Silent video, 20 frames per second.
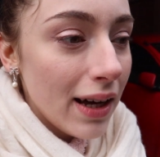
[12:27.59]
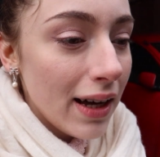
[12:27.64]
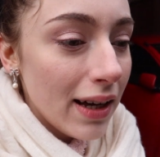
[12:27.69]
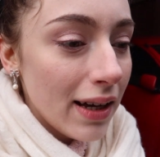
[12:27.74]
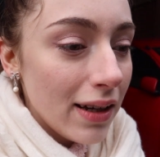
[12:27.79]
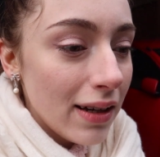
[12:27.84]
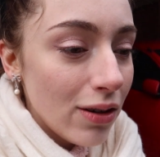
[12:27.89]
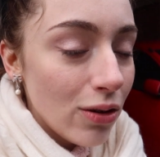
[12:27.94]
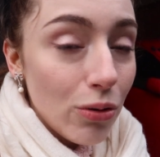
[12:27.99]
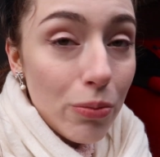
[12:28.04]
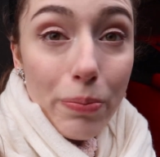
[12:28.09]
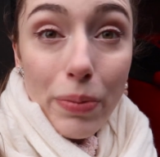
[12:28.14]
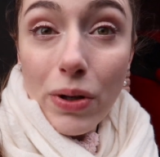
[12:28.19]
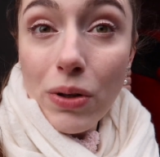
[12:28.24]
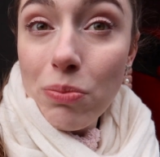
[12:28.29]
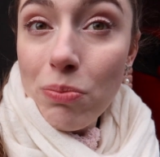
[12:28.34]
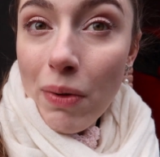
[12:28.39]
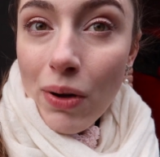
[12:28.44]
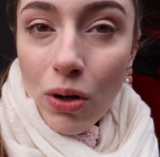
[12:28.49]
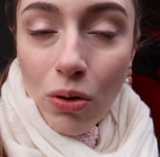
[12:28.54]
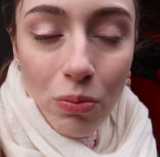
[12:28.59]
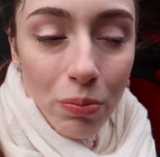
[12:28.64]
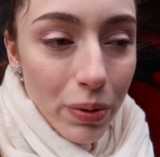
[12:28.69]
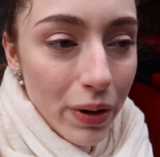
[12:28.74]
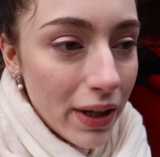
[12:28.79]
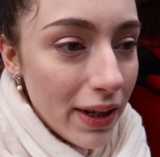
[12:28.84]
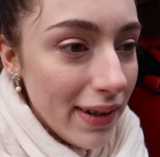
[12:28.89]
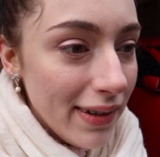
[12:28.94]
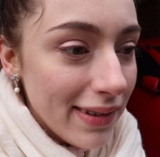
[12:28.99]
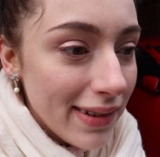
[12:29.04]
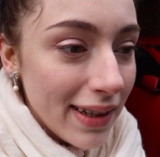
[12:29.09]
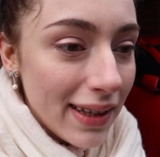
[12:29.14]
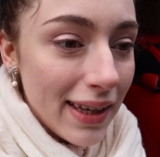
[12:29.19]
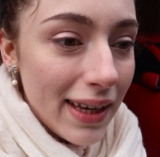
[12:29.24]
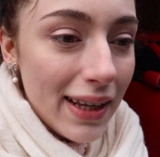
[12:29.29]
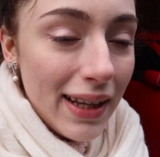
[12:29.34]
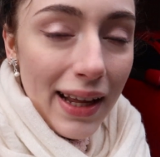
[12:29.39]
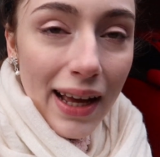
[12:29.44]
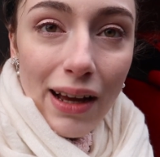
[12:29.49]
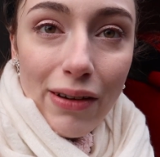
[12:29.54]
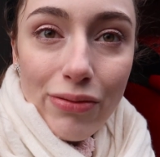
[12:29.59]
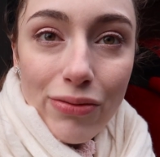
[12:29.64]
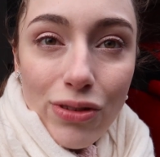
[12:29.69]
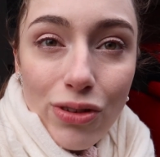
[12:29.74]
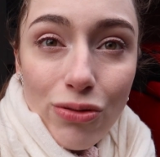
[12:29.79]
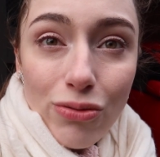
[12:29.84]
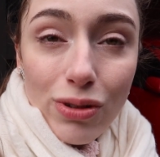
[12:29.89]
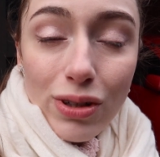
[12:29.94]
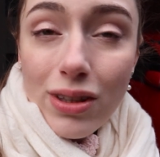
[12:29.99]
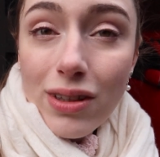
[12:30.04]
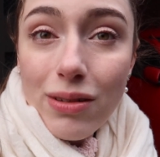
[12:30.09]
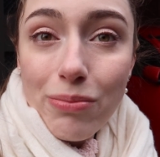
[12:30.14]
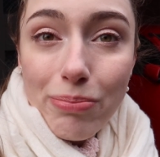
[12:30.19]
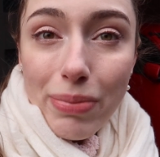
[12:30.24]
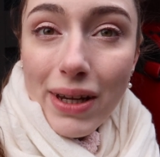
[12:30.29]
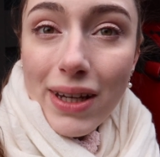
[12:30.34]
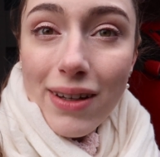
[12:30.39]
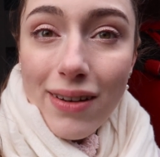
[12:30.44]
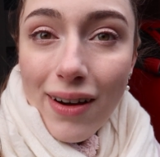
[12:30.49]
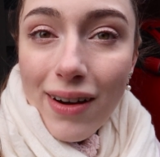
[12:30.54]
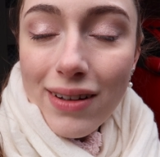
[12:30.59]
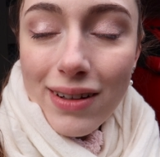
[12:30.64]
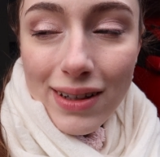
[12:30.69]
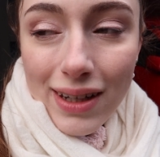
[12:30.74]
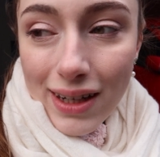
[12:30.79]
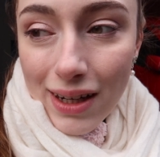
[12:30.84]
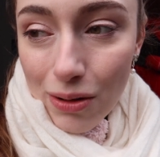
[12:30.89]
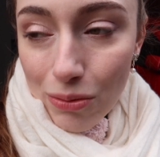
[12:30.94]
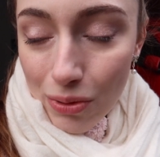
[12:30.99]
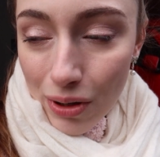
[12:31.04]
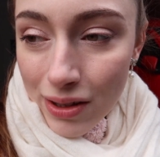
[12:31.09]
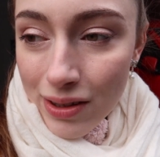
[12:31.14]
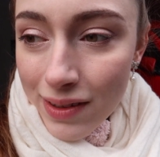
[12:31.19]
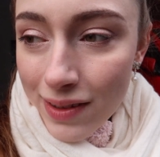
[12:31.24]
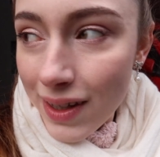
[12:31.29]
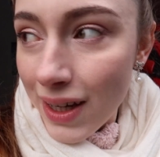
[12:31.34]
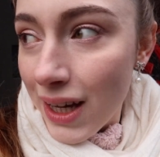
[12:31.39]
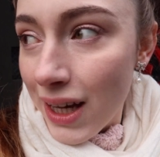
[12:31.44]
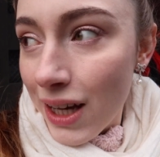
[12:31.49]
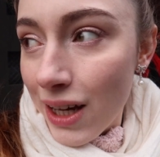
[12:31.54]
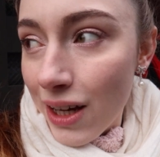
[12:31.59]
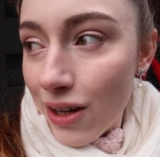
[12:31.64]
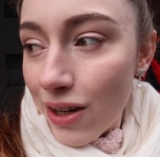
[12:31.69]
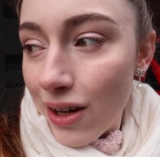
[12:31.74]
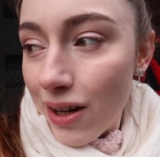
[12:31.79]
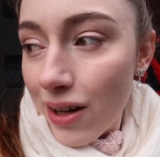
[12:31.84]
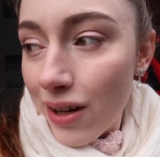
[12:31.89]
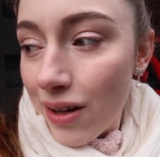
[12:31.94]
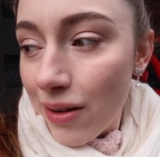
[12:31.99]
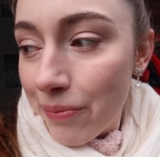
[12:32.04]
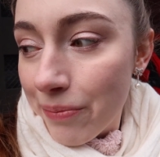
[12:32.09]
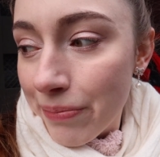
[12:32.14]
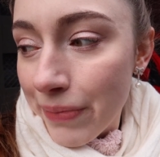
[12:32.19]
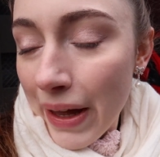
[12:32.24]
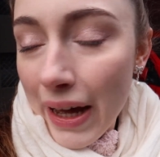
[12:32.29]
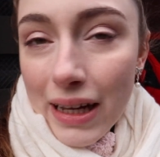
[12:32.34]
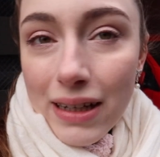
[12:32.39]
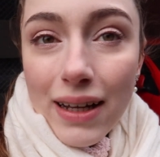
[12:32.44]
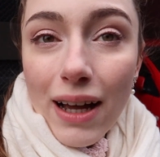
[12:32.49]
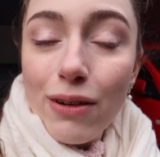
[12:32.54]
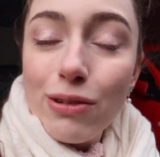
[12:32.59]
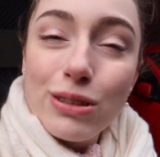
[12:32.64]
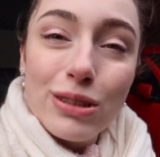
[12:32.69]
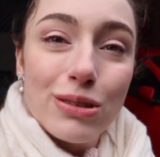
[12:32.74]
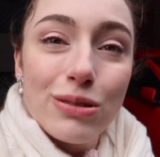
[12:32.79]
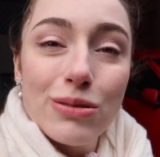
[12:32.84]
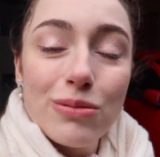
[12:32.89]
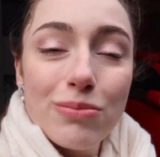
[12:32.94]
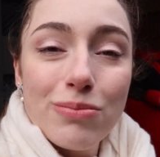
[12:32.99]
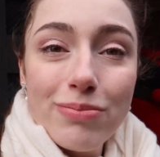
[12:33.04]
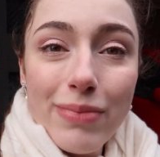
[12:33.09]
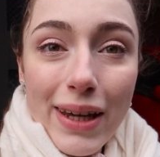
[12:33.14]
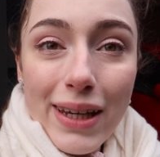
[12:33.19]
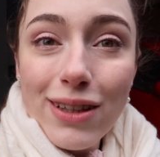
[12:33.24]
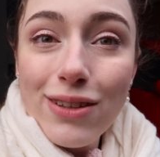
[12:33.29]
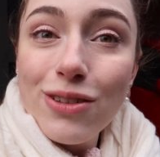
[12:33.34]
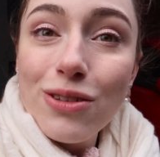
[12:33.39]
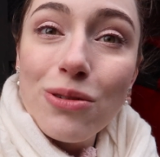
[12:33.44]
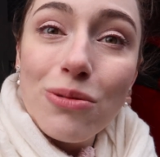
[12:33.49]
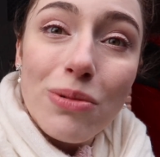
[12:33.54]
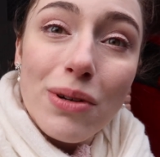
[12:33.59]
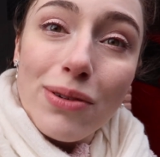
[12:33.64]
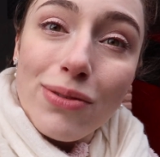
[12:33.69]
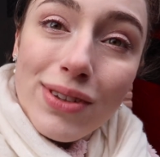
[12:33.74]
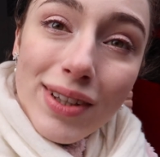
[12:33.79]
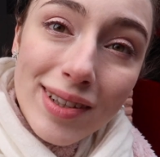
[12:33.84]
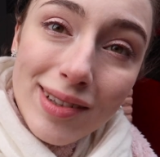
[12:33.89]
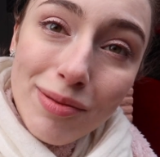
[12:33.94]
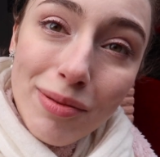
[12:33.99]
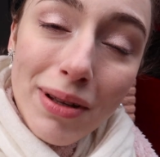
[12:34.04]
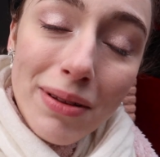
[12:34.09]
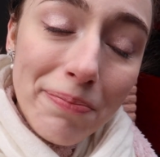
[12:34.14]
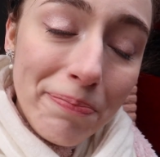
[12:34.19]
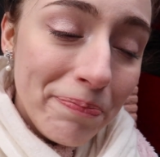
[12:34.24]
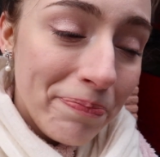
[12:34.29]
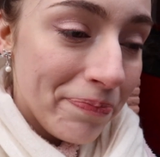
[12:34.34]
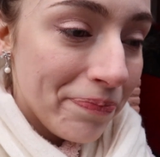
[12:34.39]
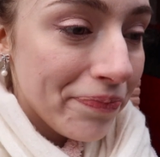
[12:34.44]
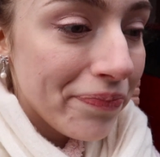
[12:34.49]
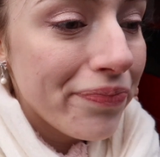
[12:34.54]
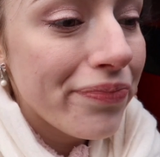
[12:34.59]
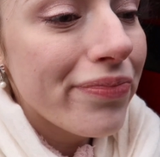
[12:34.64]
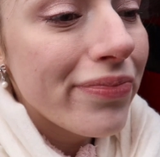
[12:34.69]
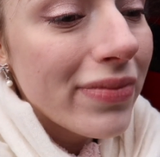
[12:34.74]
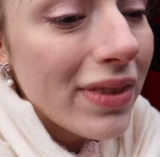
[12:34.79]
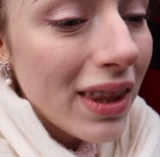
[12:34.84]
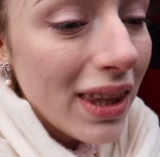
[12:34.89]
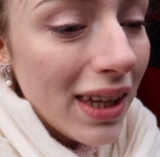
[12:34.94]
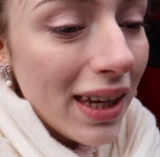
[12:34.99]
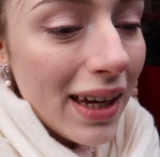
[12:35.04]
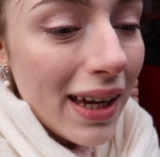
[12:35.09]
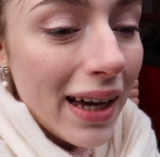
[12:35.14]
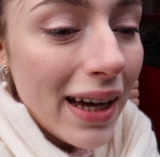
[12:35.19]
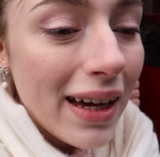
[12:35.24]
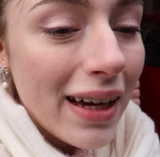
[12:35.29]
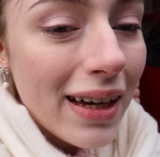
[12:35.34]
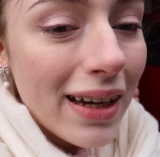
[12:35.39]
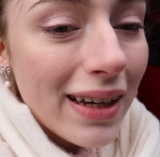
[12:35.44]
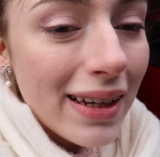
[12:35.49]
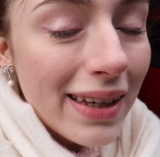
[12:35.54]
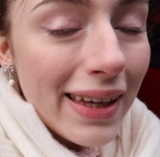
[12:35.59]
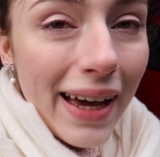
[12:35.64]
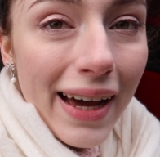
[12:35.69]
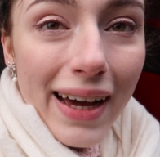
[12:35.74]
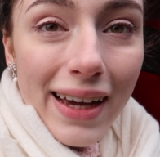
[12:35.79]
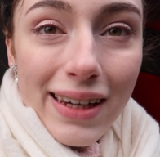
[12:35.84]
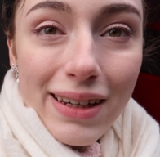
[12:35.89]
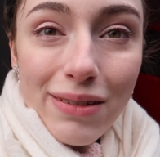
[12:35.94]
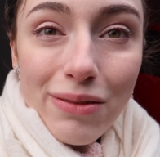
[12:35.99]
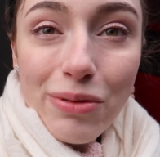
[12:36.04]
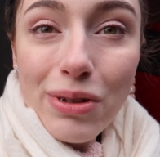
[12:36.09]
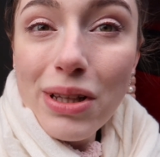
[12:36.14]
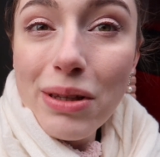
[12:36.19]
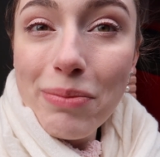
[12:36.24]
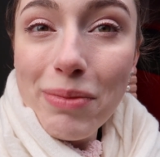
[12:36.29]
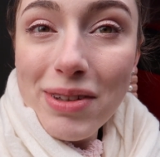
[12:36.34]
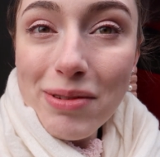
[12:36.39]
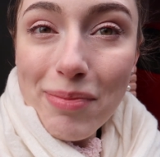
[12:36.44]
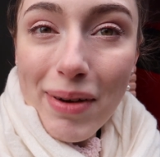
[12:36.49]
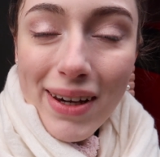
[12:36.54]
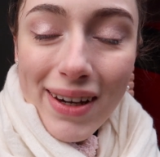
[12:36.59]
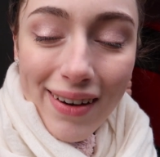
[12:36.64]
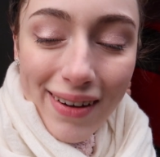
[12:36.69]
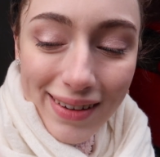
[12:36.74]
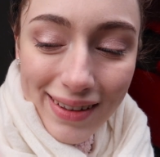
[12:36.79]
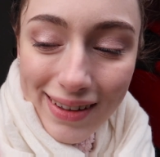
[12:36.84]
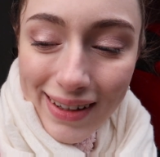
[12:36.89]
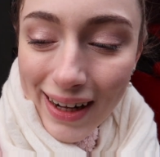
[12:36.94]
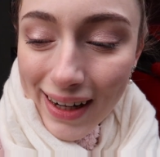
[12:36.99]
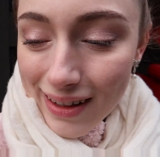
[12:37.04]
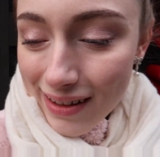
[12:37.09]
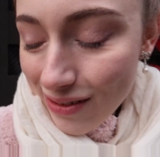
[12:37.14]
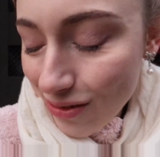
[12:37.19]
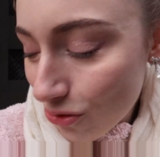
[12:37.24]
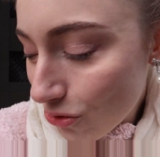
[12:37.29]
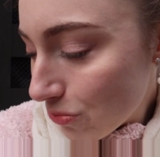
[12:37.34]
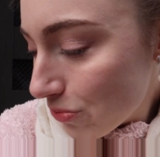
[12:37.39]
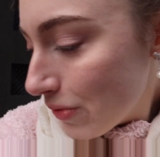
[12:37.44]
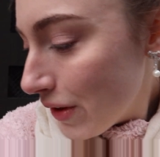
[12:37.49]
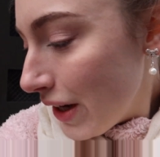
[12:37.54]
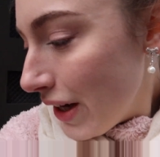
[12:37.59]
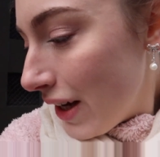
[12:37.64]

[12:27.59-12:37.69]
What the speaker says: But yeah, I hope my garden will grow very well. I'll get lots of fruit from it because fruit is still quite expensive in Japan, unfortunately.